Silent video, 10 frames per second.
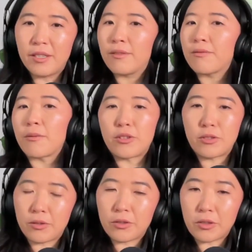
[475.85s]
from the
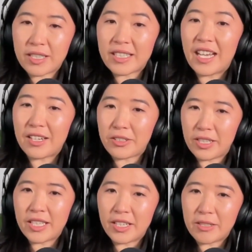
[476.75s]
doctors to actually
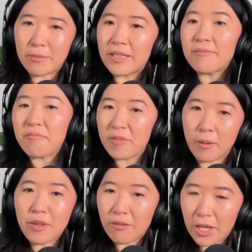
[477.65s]
teach me
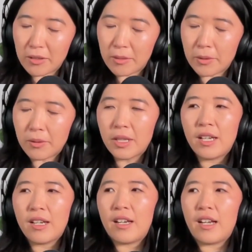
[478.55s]
something valuable.
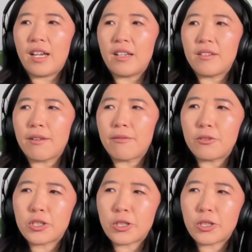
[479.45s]
And if you show